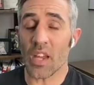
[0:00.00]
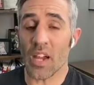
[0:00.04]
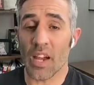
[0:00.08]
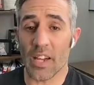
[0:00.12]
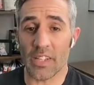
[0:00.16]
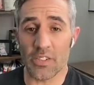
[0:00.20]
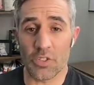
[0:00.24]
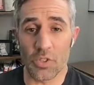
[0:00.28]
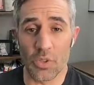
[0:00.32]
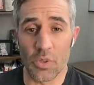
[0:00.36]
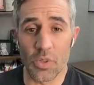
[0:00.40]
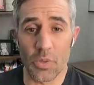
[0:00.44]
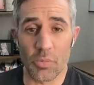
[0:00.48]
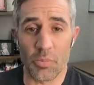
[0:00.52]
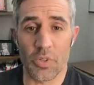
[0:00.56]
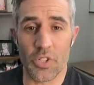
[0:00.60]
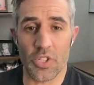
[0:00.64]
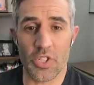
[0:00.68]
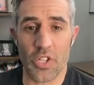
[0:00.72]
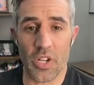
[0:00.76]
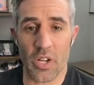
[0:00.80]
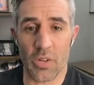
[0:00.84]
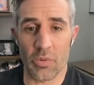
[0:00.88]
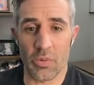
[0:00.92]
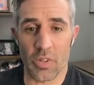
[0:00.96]
I do
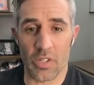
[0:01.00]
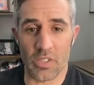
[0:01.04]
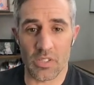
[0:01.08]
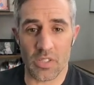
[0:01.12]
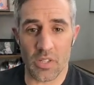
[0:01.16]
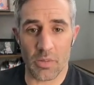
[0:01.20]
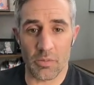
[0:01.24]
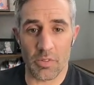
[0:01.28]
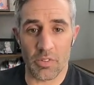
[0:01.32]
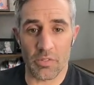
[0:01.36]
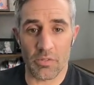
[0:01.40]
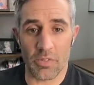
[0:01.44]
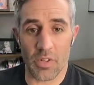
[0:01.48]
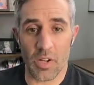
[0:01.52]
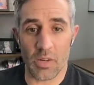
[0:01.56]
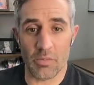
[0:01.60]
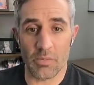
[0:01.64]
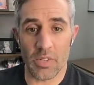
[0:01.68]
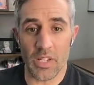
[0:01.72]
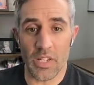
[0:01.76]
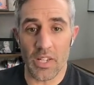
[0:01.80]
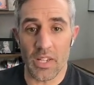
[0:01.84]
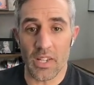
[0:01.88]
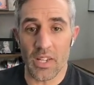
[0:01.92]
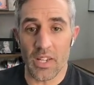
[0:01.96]
appreciate where it's coming
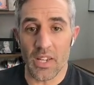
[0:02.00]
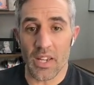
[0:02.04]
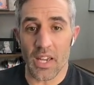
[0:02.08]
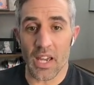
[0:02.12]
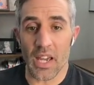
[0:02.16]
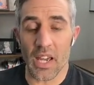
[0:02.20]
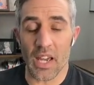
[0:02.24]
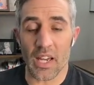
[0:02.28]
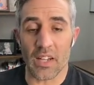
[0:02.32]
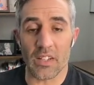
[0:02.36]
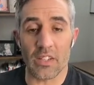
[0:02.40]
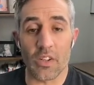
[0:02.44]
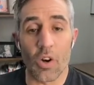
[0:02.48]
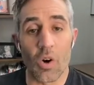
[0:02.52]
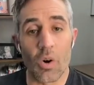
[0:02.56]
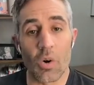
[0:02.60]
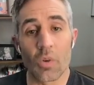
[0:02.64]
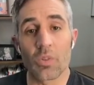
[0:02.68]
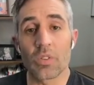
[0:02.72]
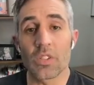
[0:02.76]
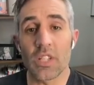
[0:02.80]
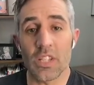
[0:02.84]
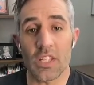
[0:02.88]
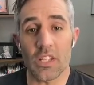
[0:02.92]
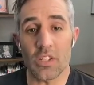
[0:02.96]
from, and
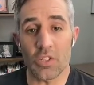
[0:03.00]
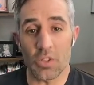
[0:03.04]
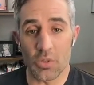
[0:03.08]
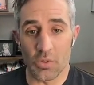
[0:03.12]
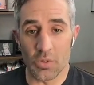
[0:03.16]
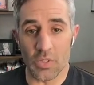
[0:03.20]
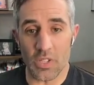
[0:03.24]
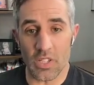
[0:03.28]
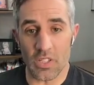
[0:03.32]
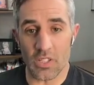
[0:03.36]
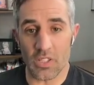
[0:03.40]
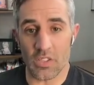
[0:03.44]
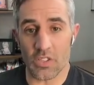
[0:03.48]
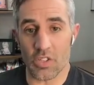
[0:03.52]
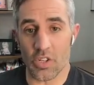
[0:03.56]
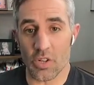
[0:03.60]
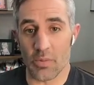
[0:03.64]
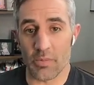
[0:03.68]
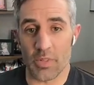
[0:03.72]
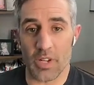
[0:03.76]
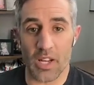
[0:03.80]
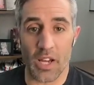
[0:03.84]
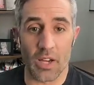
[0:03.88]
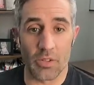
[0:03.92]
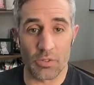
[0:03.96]
only you can
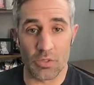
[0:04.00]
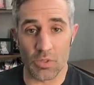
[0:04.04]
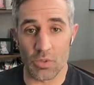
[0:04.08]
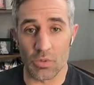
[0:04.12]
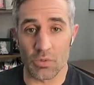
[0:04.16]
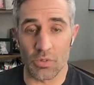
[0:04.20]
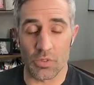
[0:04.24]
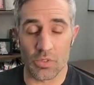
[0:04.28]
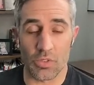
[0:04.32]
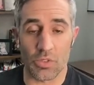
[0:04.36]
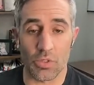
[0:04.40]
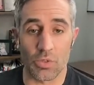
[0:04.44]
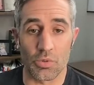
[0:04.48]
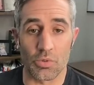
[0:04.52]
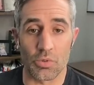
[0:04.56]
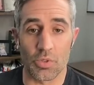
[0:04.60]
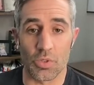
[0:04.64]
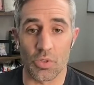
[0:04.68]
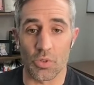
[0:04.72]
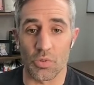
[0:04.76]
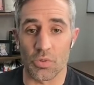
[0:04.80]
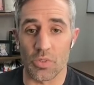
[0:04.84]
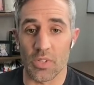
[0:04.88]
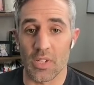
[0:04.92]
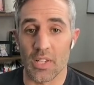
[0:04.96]
determine how soon is too
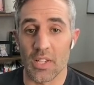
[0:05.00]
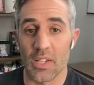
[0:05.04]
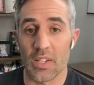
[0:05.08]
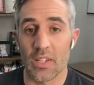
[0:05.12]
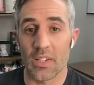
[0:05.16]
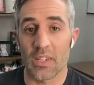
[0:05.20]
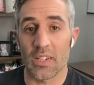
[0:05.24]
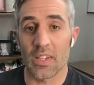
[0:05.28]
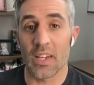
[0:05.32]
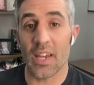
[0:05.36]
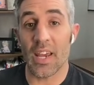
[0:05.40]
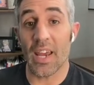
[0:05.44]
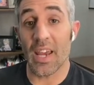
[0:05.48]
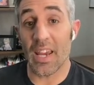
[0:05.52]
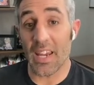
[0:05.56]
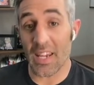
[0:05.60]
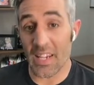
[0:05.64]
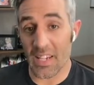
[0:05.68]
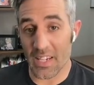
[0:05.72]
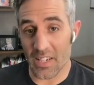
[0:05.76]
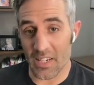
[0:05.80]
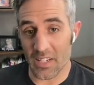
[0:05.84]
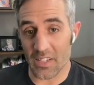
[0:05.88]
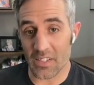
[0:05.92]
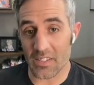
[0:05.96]
soon.
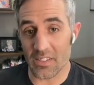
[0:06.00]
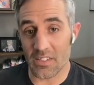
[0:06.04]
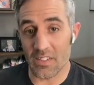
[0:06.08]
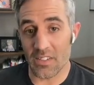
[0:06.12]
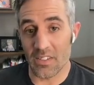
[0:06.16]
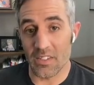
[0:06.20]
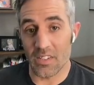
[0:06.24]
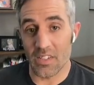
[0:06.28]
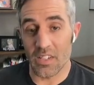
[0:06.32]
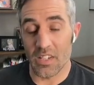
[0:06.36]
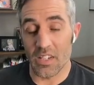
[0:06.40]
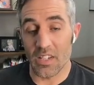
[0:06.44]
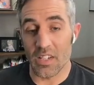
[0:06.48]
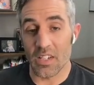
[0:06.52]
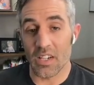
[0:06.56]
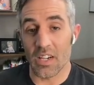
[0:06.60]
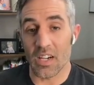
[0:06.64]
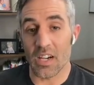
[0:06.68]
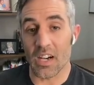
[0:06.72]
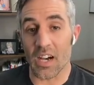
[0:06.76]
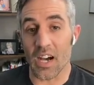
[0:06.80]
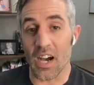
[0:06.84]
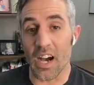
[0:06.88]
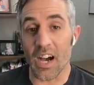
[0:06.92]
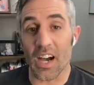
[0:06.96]
And
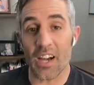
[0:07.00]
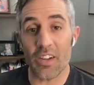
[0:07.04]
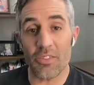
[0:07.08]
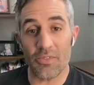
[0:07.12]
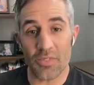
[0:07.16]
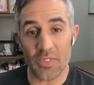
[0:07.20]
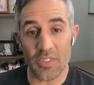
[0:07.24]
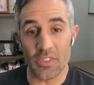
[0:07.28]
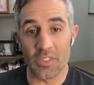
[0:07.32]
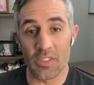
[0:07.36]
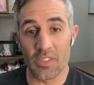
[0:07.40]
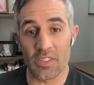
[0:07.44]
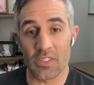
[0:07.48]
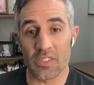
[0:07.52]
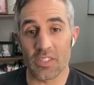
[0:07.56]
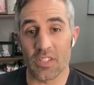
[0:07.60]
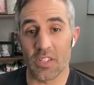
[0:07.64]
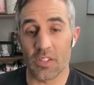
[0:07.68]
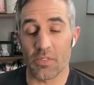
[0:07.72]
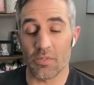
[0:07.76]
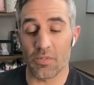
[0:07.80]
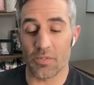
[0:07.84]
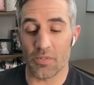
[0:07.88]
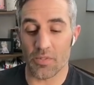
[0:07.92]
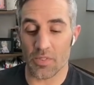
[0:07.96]
I feel as
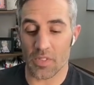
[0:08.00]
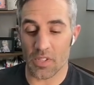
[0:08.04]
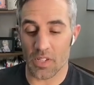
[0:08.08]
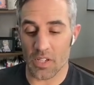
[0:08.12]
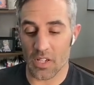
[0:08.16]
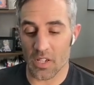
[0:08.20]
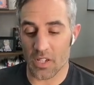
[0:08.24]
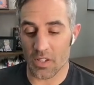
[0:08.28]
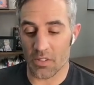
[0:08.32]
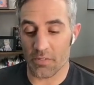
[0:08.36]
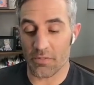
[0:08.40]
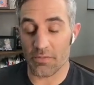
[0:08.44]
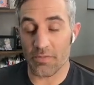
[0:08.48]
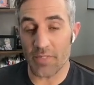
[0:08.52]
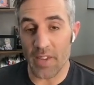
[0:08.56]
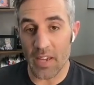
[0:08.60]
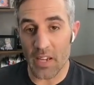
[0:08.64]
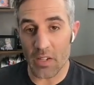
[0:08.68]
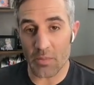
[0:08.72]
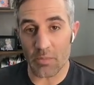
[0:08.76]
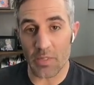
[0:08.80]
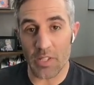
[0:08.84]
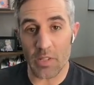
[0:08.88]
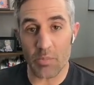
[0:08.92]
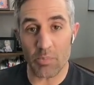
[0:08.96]
if uh,
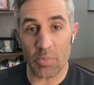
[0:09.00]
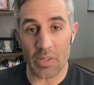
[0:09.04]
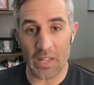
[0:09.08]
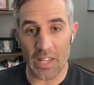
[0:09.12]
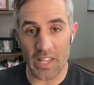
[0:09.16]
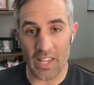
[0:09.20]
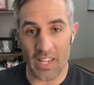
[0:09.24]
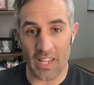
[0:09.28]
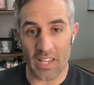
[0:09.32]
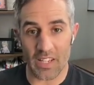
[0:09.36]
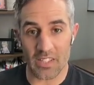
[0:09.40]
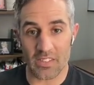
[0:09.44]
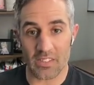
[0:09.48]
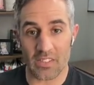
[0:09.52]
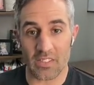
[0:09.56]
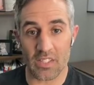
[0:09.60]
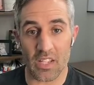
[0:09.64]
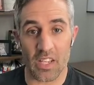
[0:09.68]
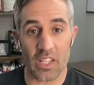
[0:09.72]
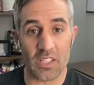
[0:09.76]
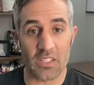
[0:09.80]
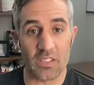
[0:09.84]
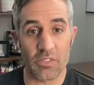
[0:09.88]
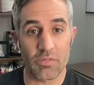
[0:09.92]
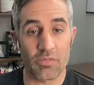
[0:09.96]
family
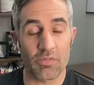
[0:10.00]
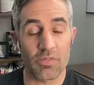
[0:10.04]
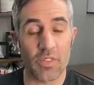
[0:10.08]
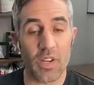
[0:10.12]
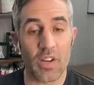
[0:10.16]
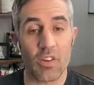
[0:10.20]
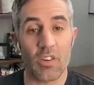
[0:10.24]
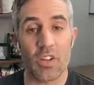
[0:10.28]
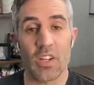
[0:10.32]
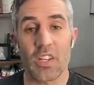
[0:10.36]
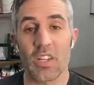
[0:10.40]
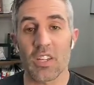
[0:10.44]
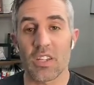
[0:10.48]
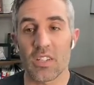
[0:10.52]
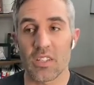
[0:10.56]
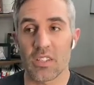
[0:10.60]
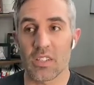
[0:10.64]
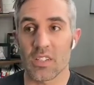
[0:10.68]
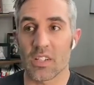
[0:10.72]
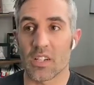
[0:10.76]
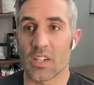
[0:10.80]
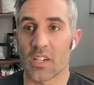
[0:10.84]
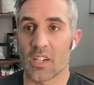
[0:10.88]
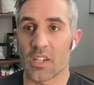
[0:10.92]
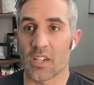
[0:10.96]
plans is a very
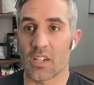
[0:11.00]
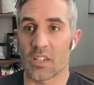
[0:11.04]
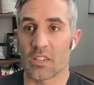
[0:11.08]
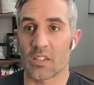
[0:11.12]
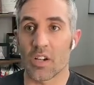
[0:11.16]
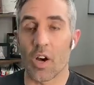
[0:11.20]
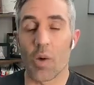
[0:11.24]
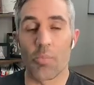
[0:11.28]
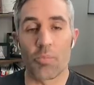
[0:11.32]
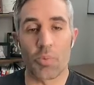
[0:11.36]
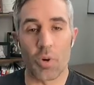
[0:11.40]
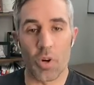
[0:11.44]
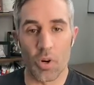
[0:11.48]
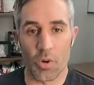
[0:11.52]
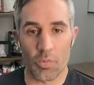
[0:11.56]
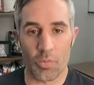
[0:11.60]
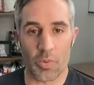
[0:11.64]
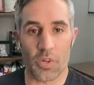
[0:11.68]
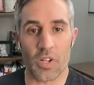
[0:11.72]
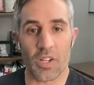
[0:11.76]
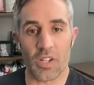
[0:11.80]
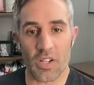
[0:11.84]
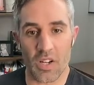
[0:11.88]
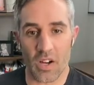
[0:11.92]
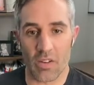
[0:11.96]
uh,
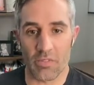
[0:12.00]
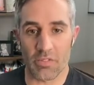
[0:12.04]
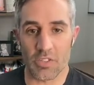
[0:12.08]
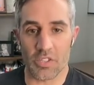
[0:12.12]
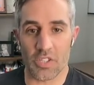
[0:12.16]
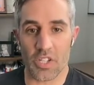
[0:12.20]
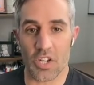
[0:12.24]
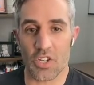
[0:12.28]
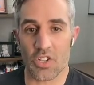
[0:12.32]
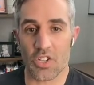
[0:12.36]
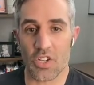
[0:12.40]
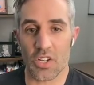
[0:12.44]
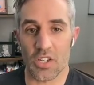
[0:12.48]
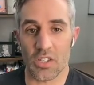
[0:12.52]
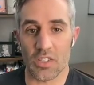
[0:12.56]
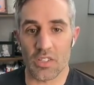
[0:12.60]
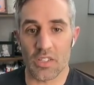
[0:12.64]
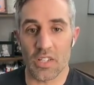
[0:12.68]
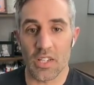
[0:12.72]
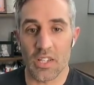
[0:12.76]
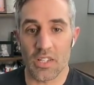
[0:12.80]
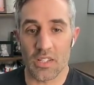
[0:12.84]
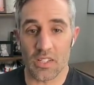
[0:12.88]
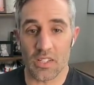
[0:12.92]
appropriate conversation